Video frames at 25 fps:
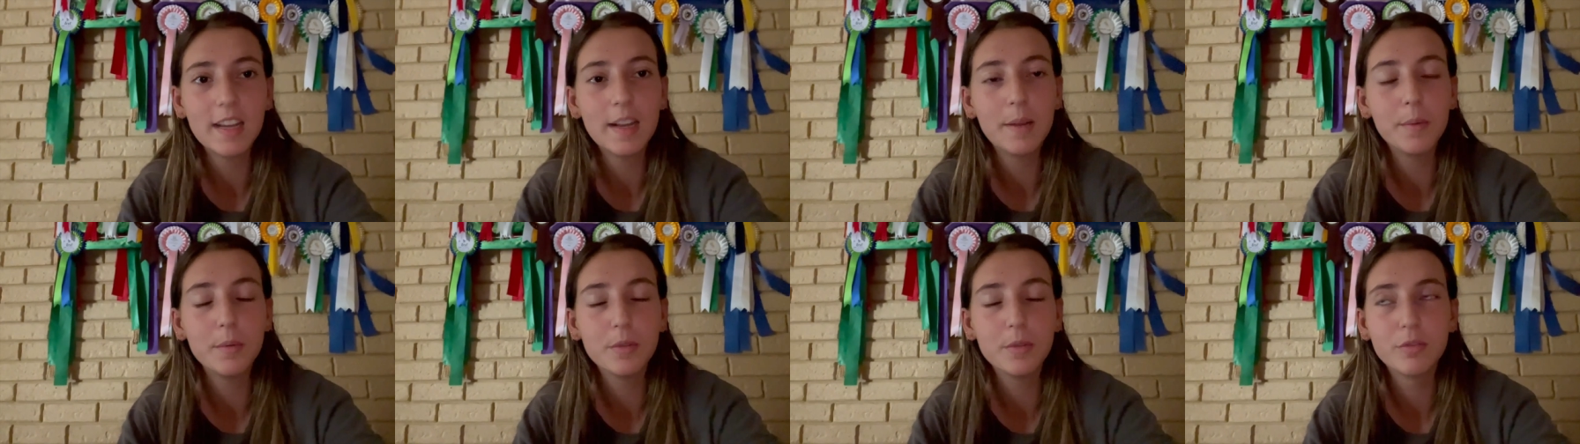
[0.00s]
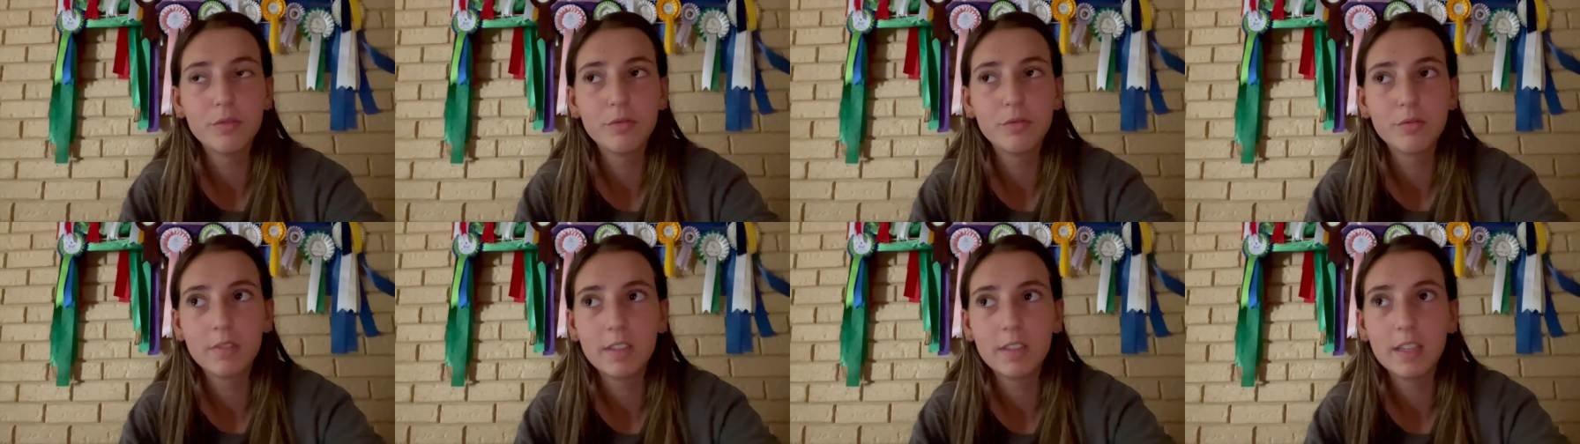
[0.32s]
It was
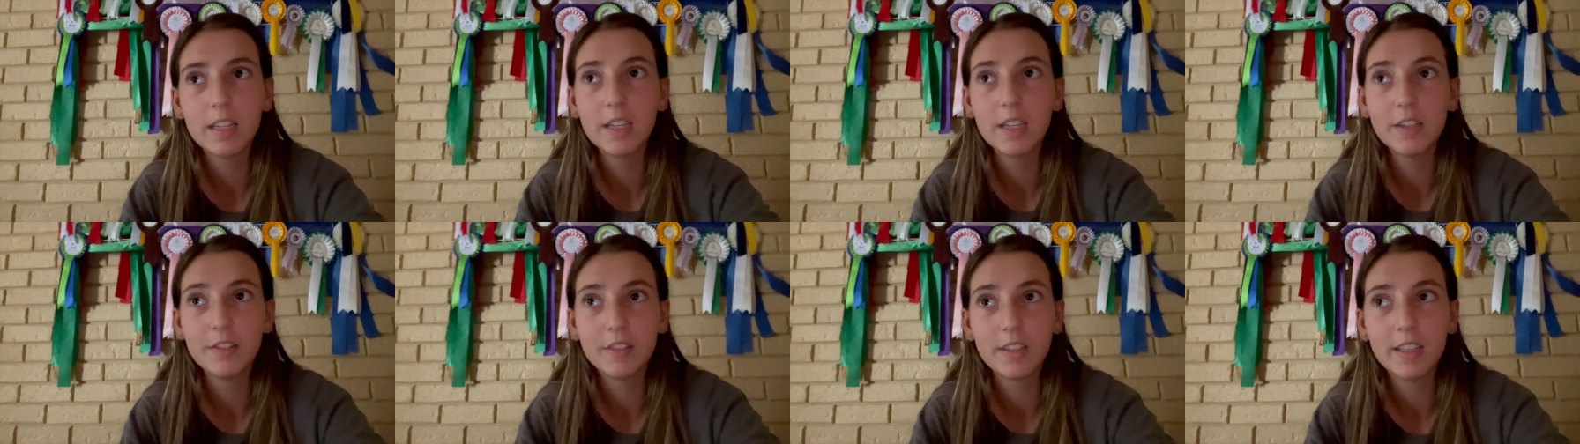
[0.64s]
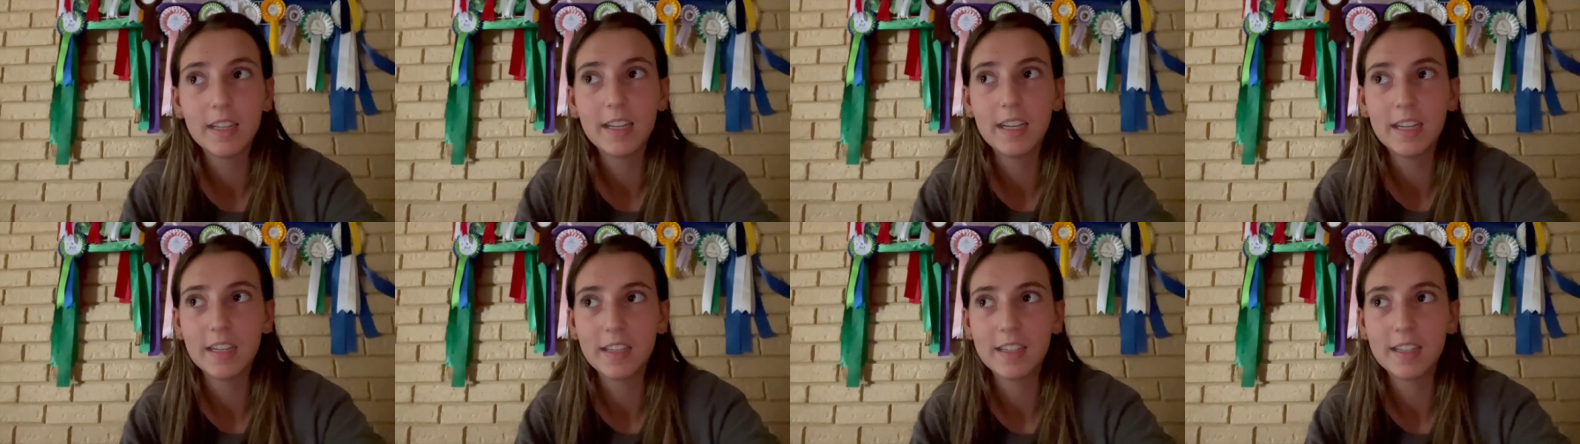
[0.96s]
really,
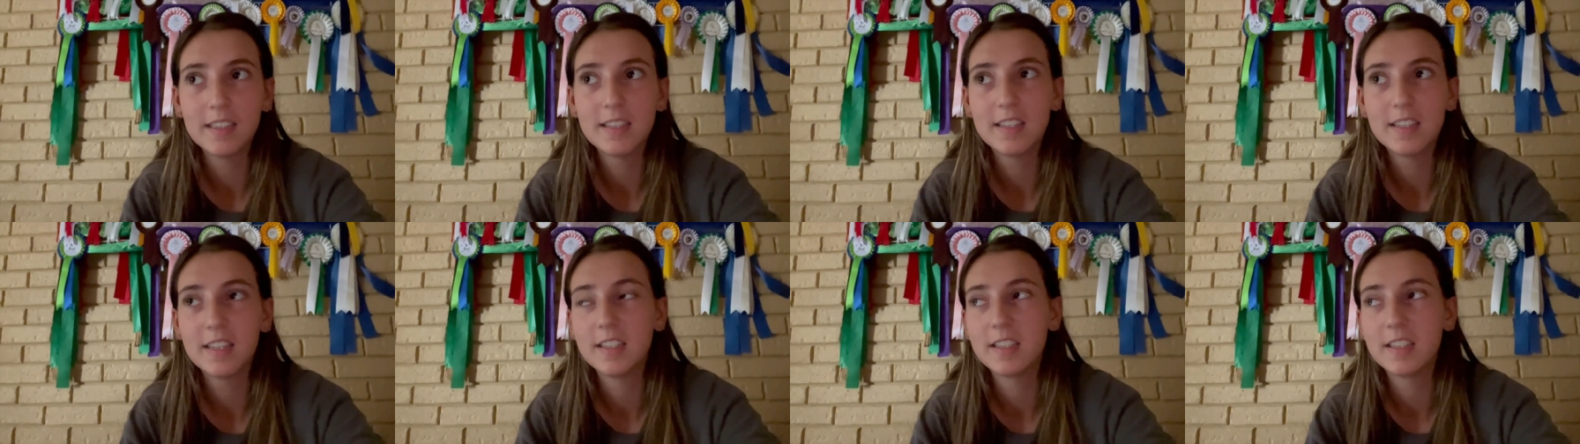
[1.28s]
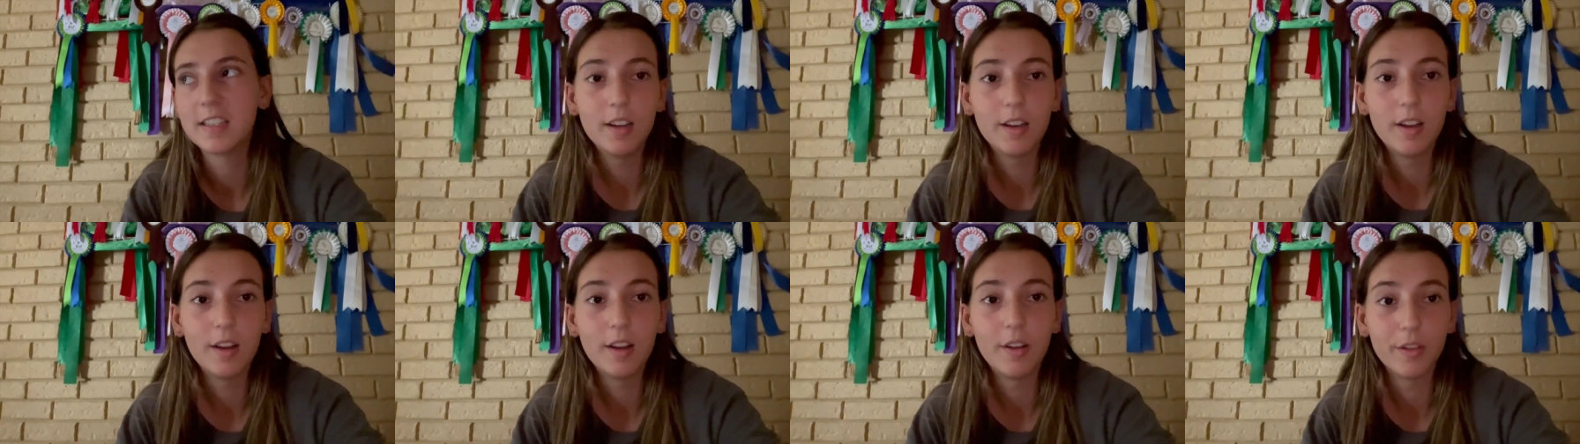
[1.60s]
really
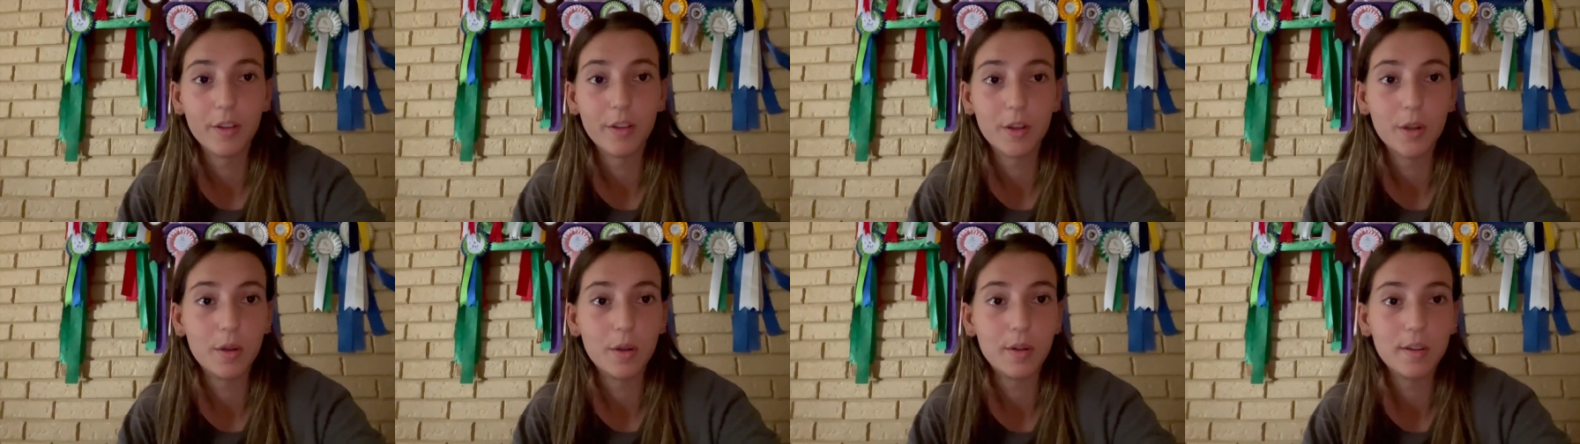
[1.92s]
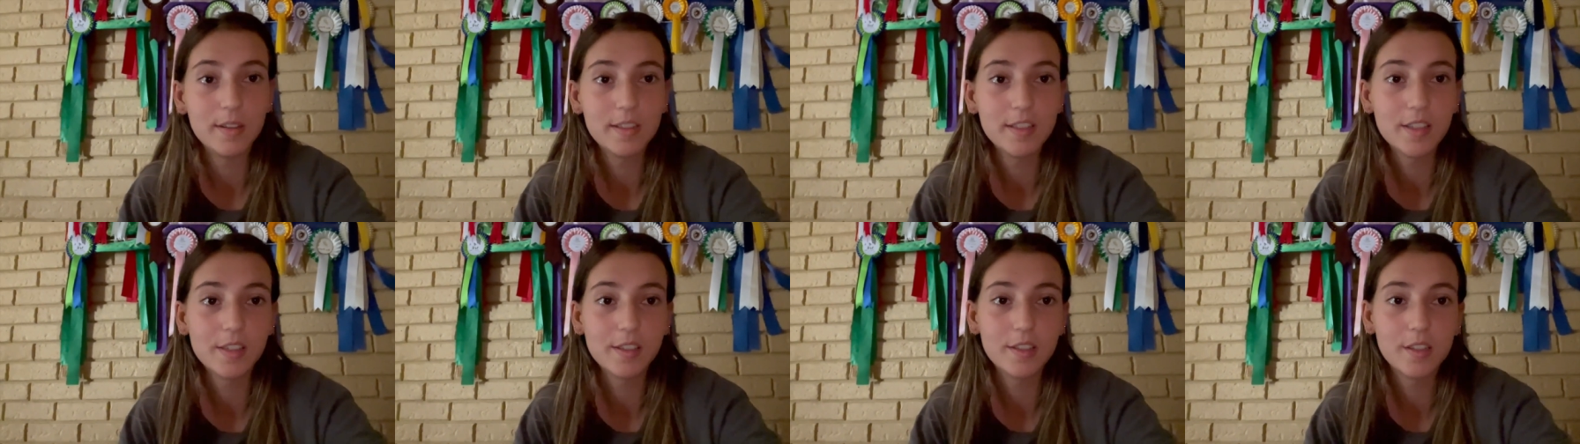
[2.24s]
inconsistent on the
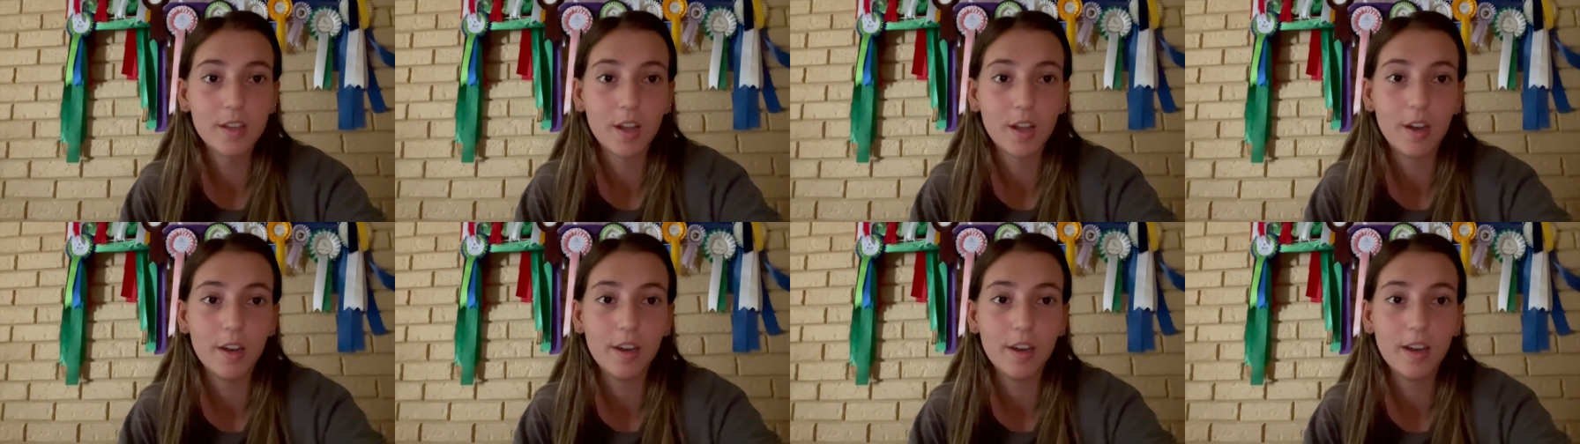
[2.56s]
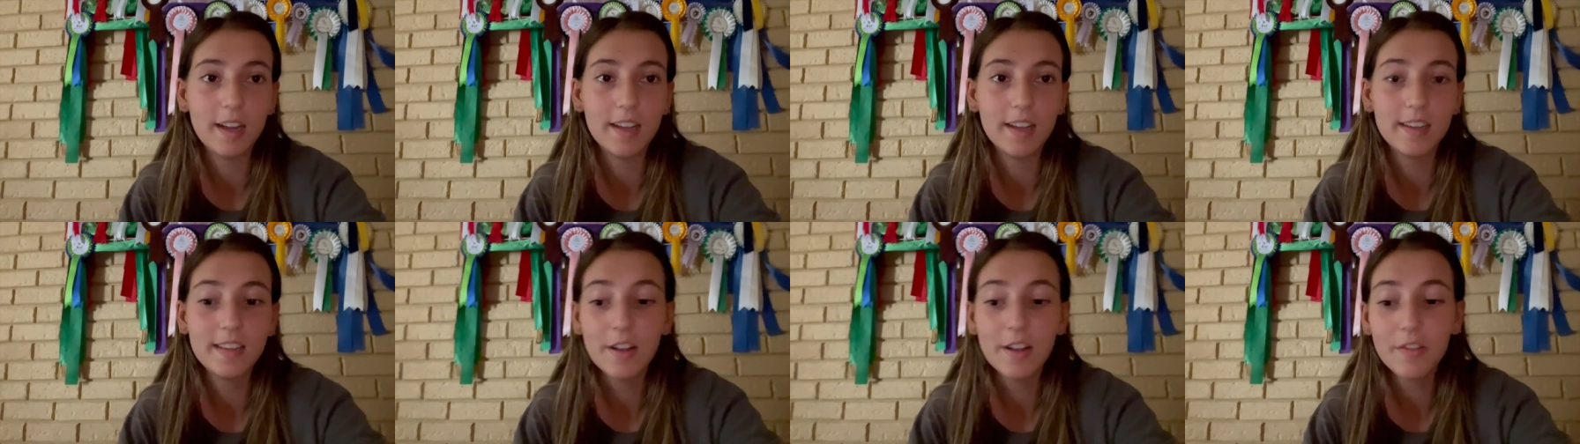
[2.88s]
course. So
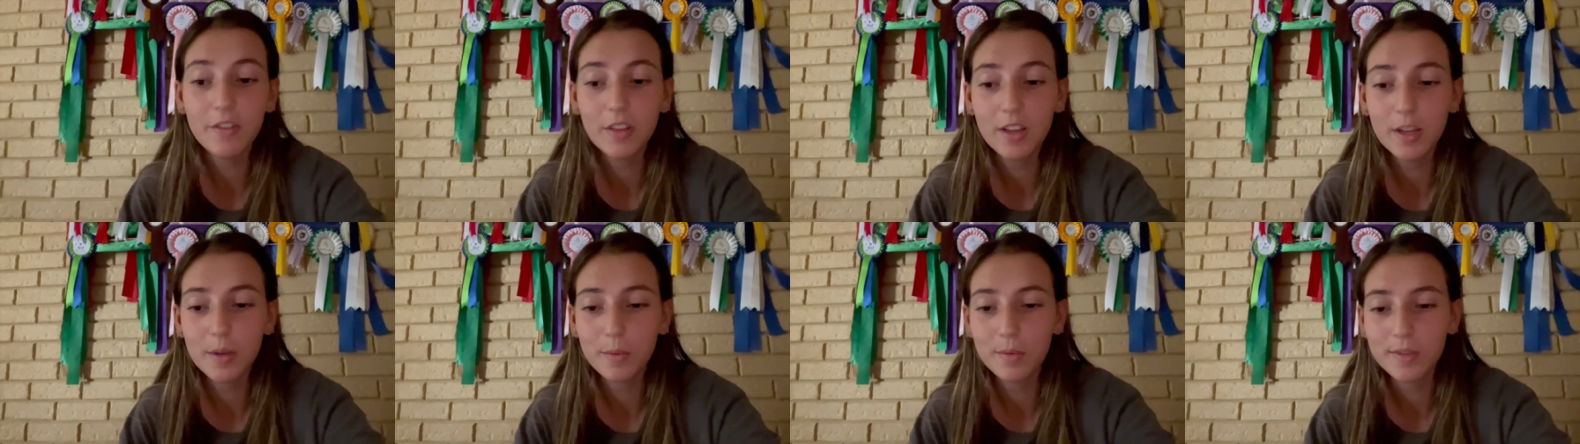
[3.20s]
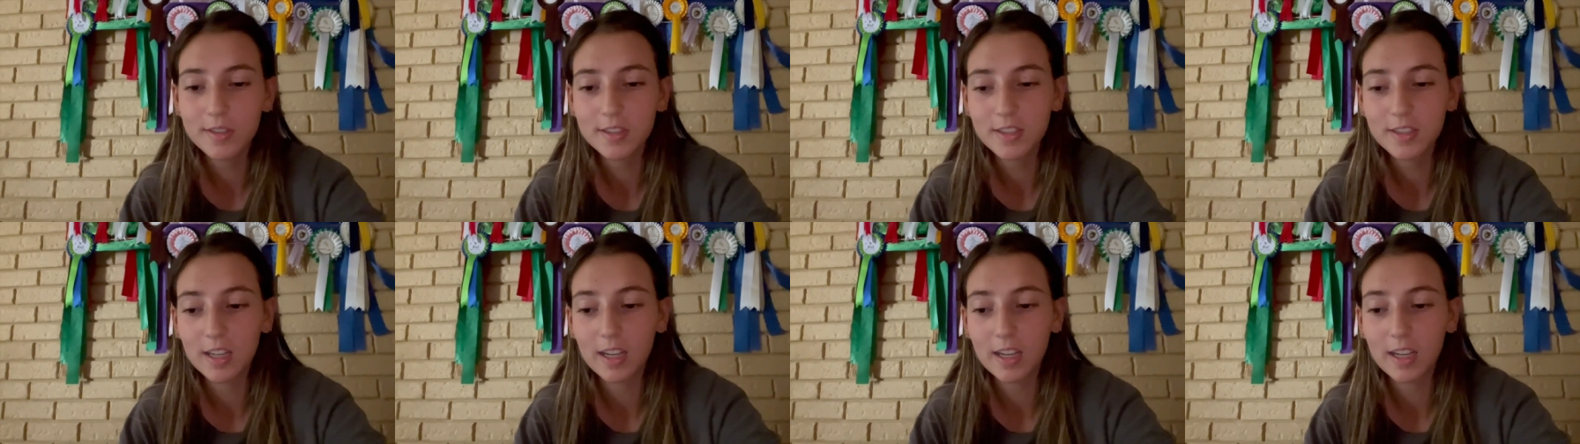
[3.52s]
it definitely was